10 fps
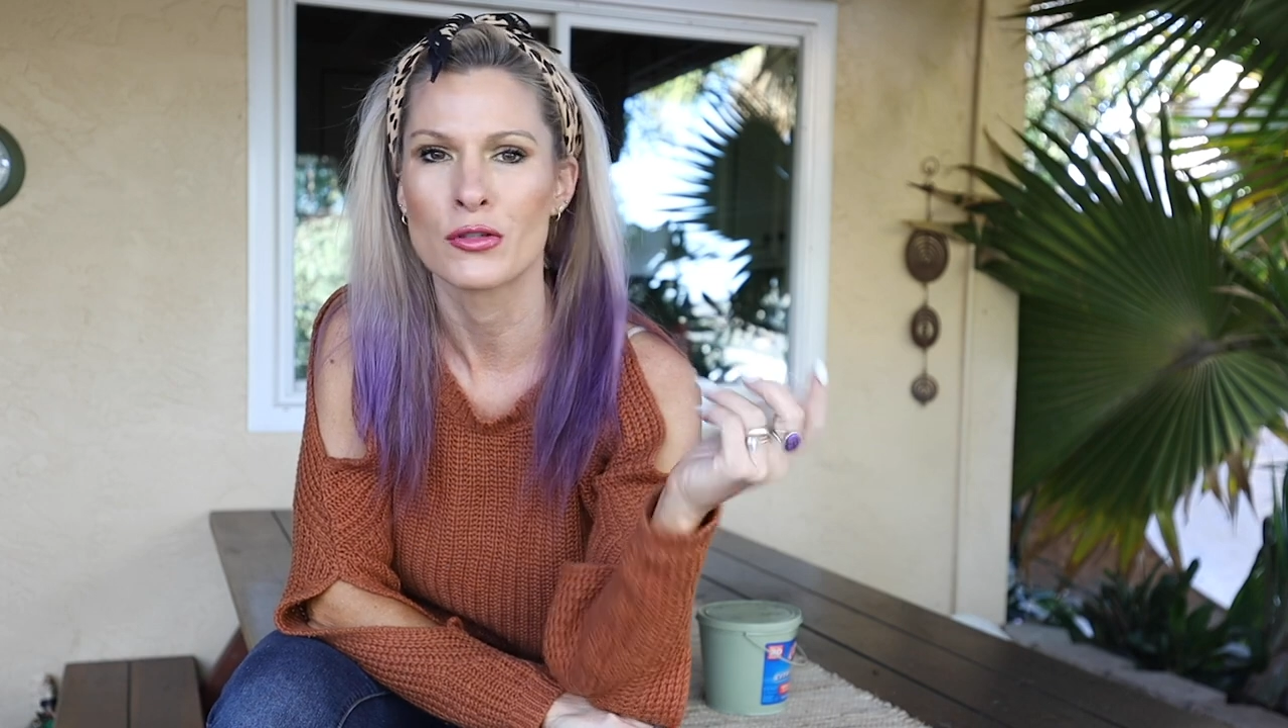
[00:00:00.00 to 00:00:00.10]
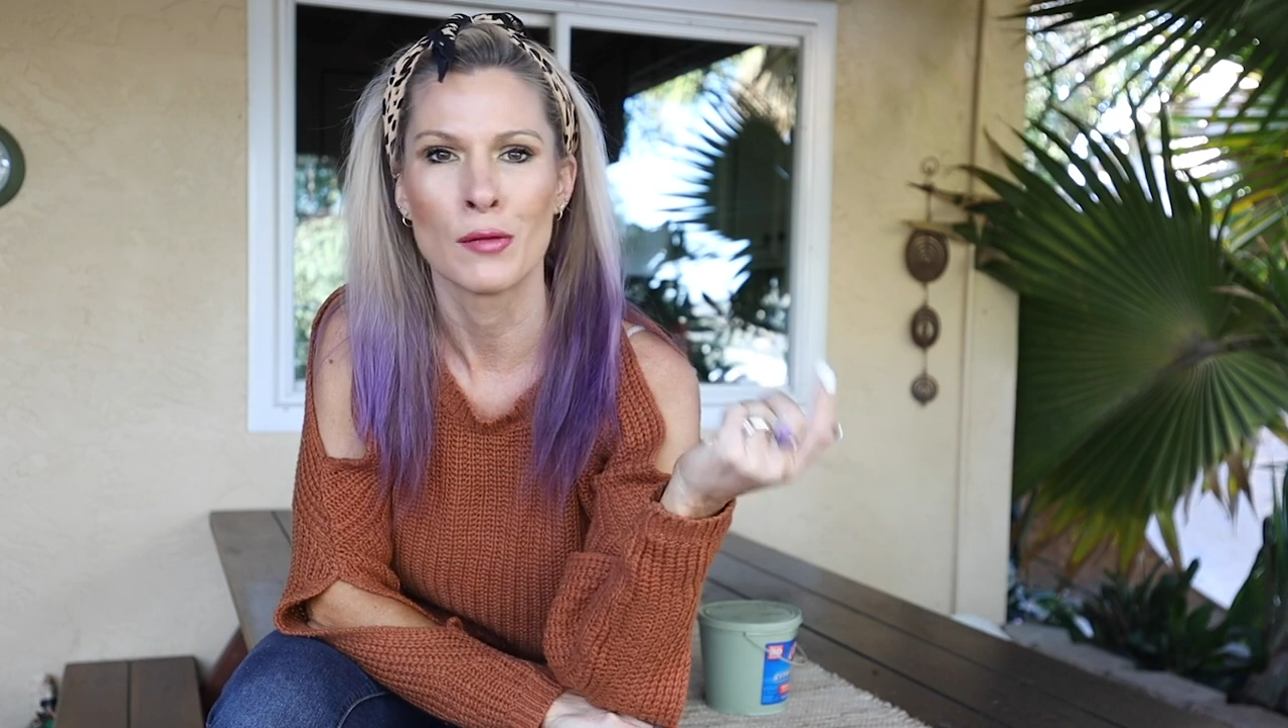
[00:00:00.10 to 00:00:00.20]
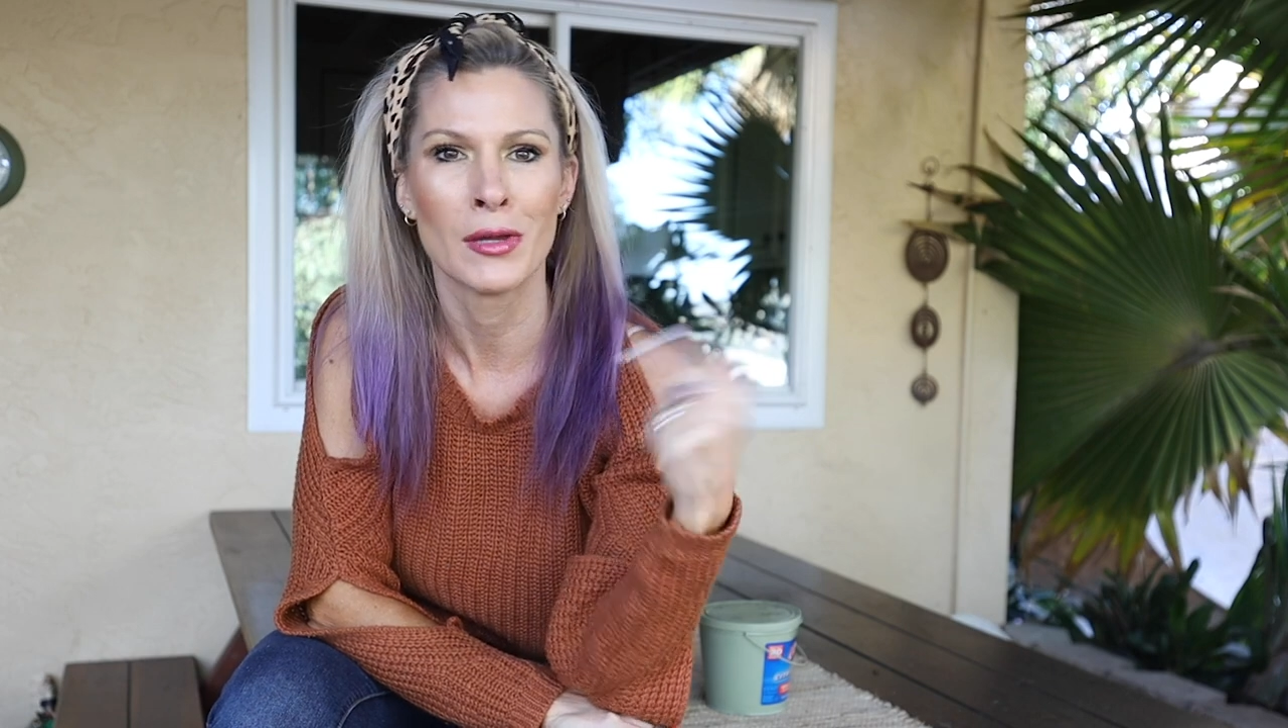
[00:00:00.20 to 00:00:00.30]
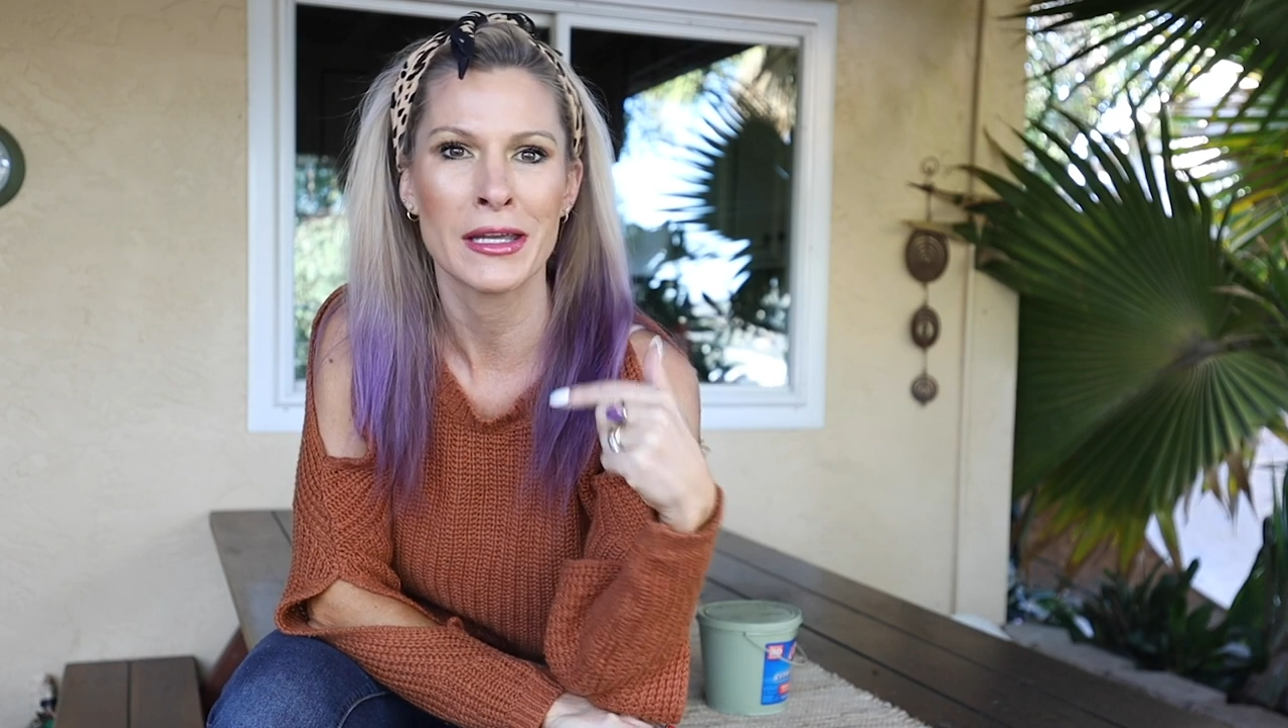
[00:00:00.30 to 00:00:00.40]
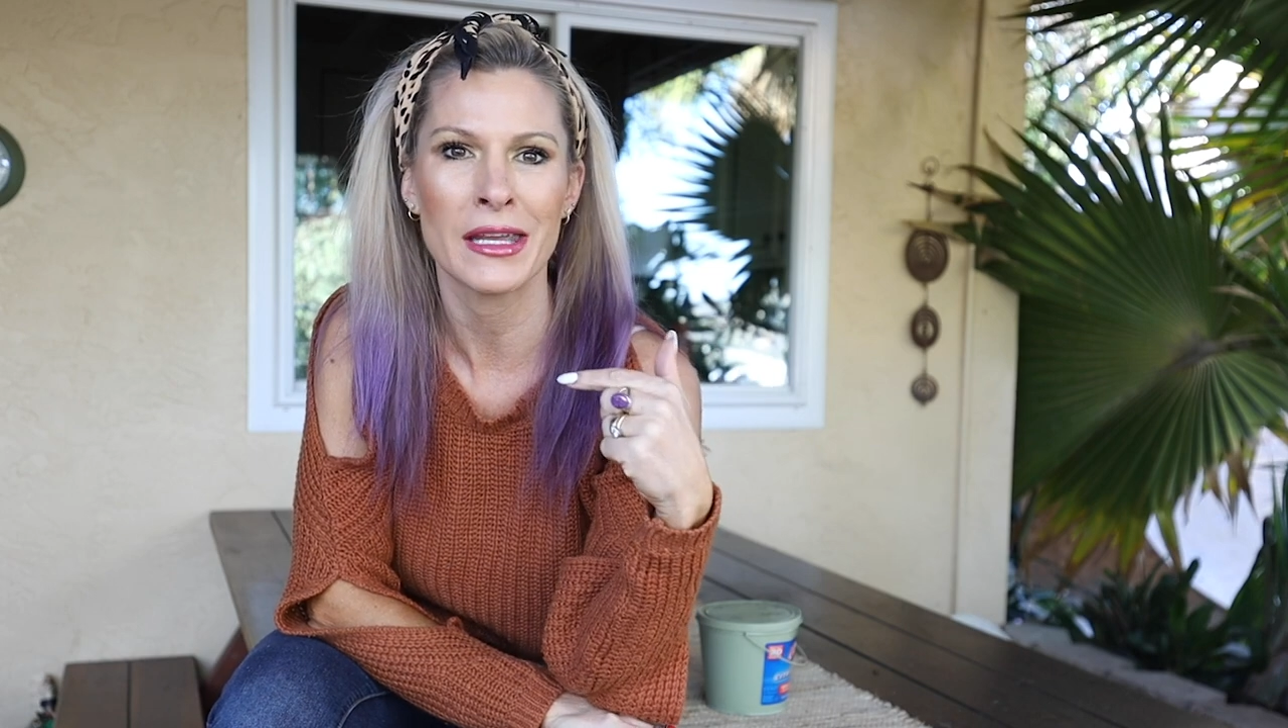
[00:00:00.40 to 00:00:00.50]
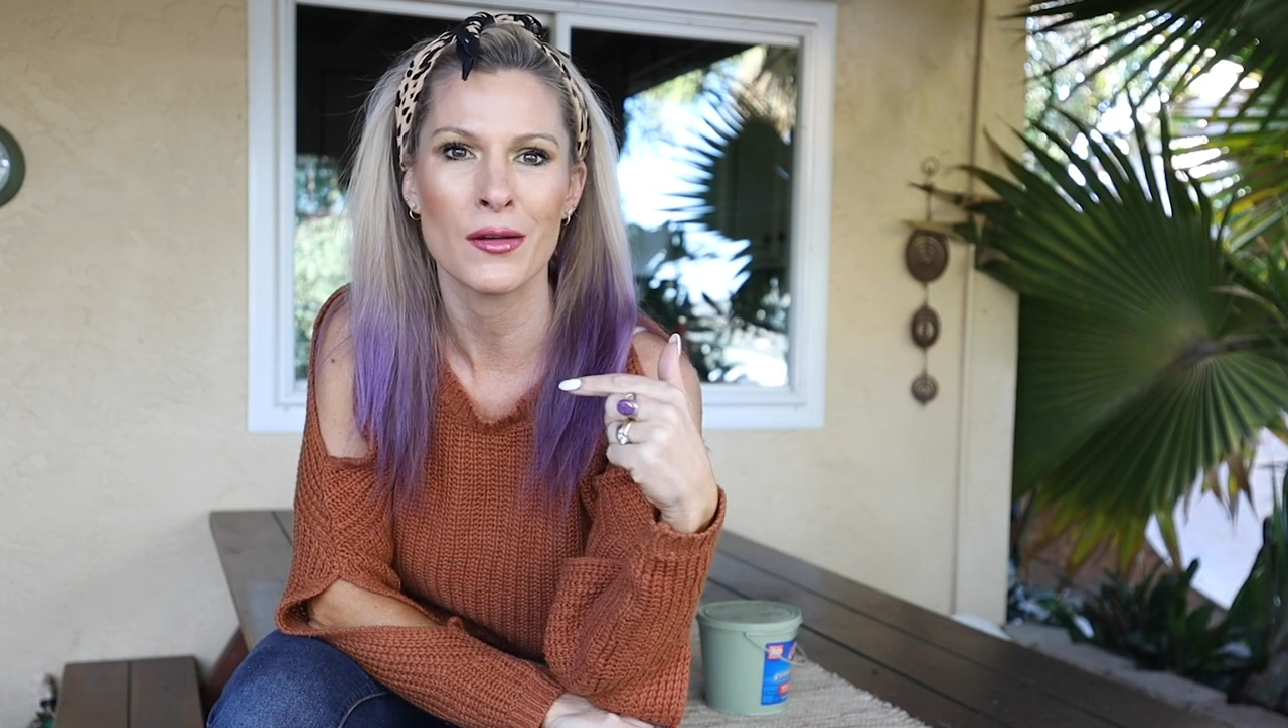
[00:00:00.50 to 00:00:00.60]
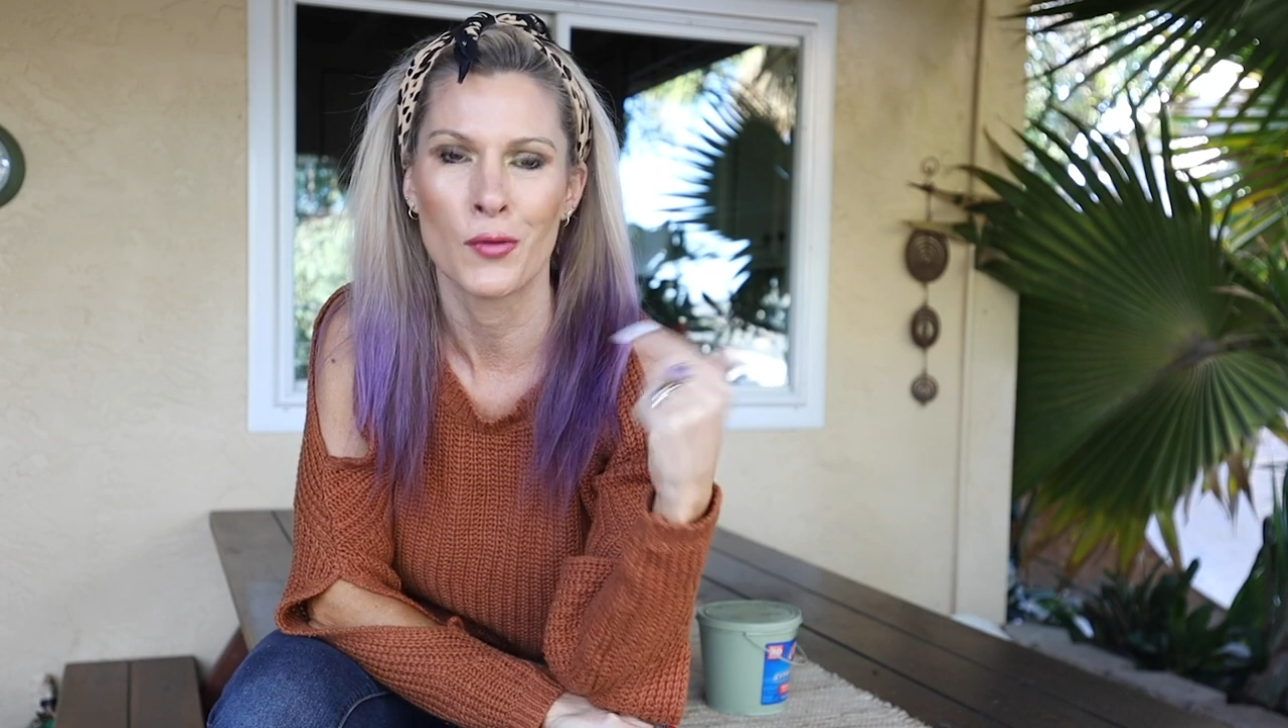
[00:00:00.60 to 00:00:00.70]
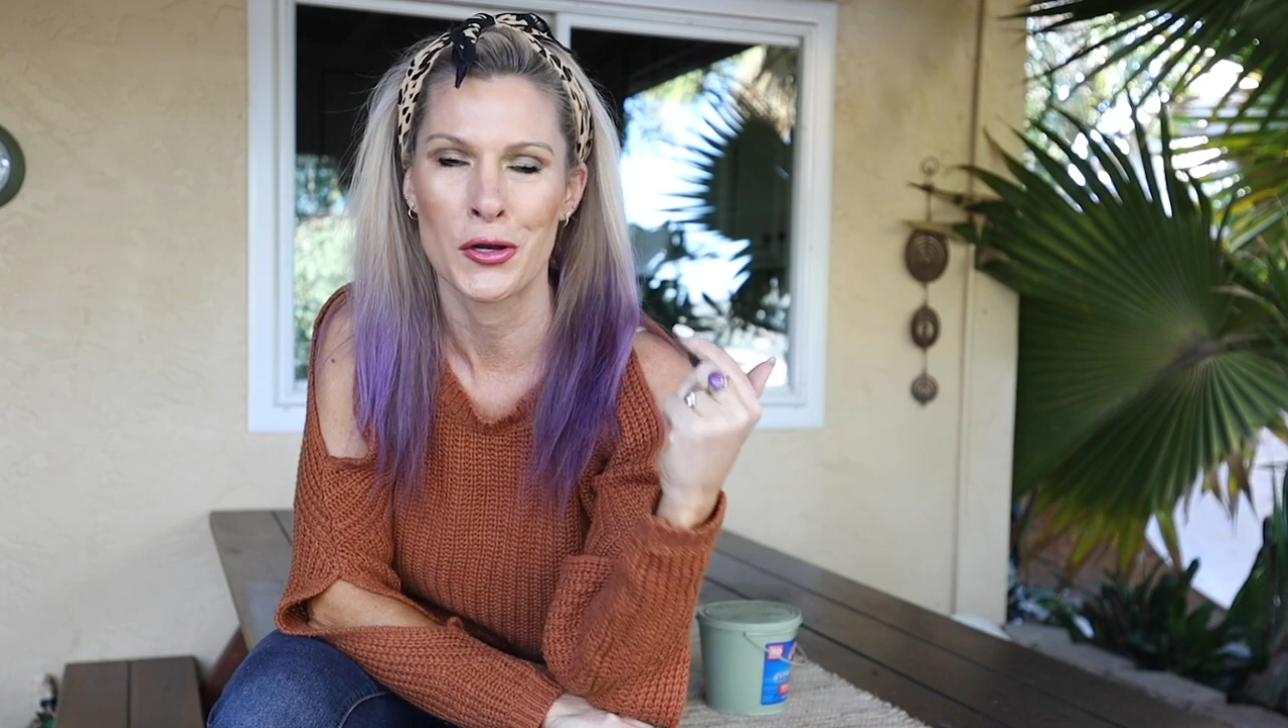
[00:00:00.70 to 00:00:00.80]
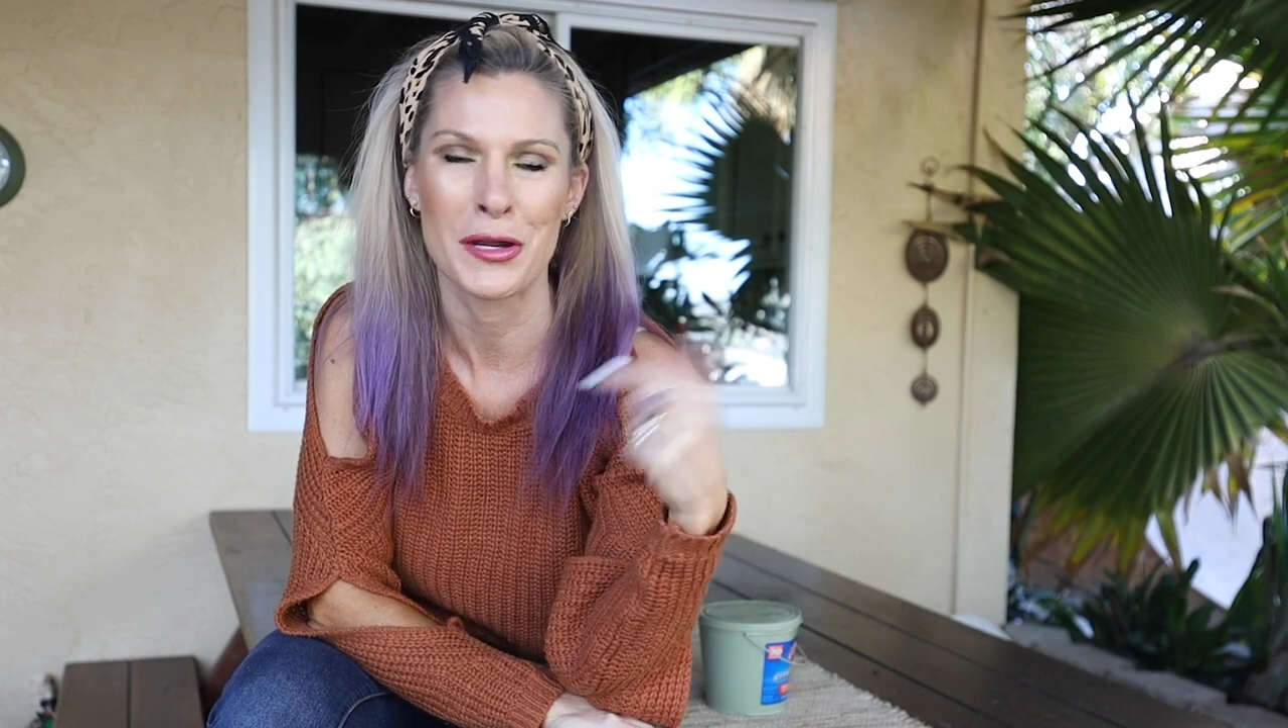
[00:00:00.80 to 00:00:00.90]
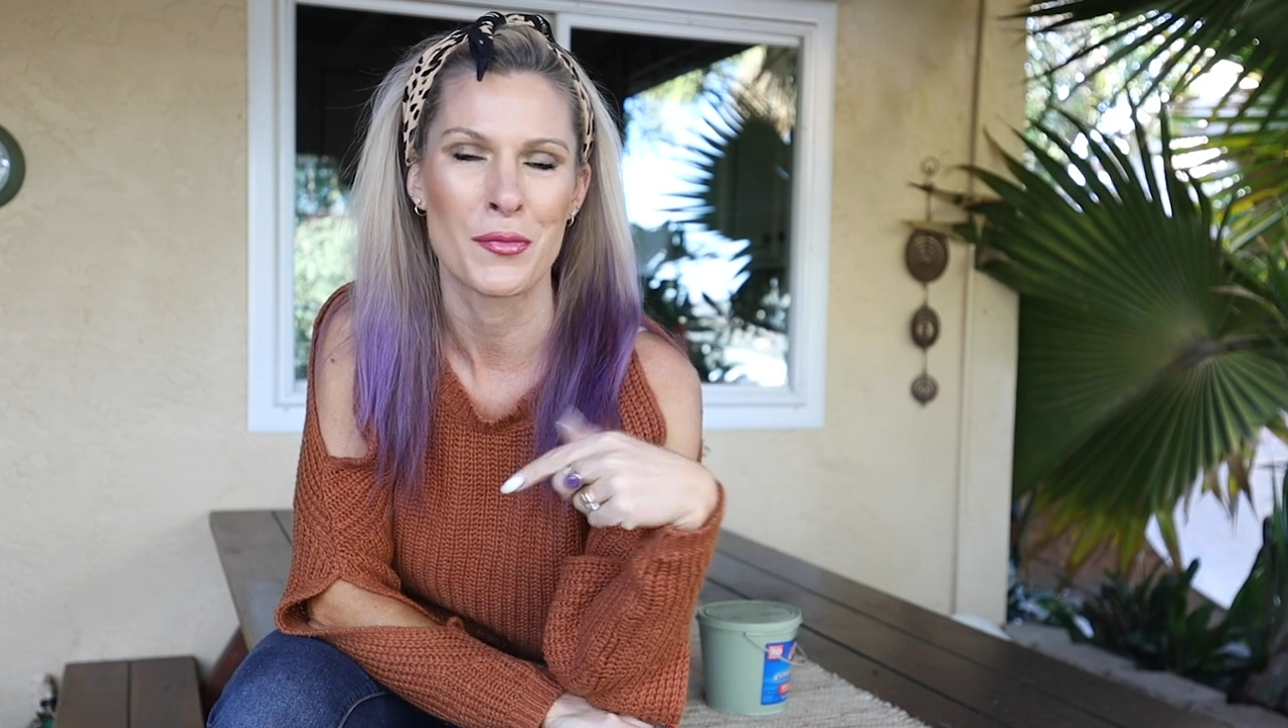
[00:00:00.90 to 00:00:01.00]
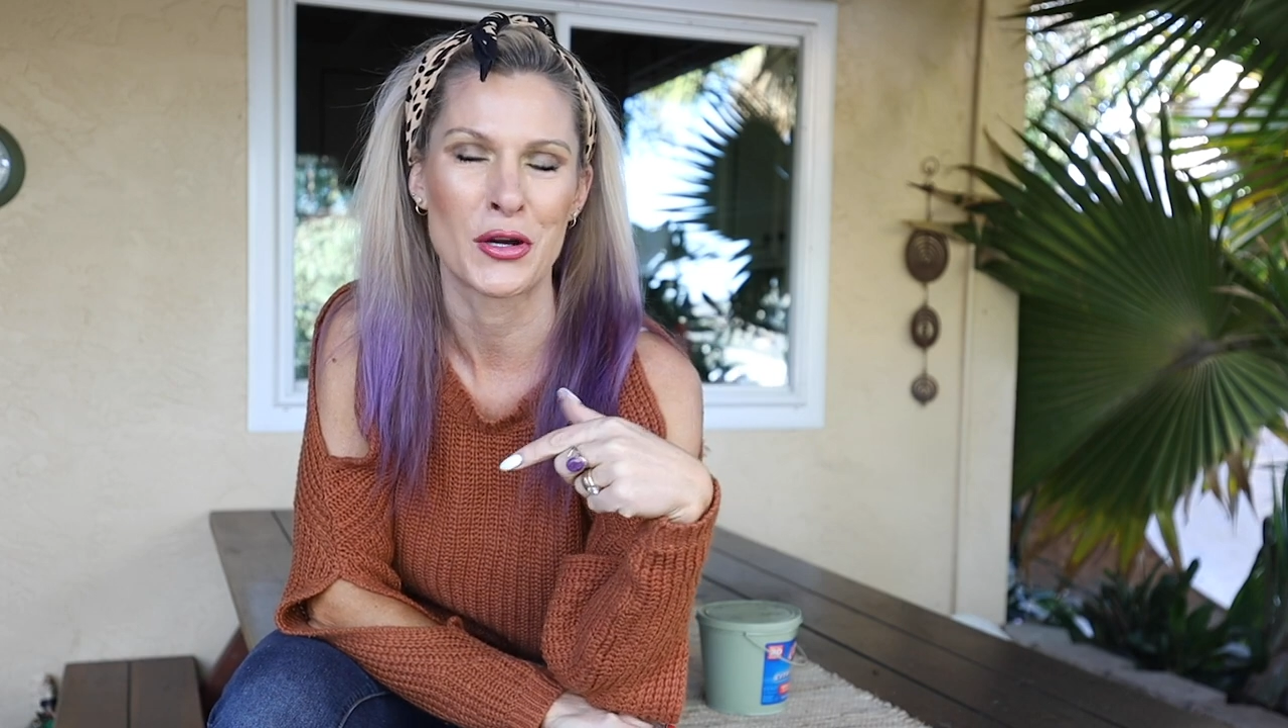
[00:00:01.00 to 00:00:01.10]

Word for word: So I'm linking where you can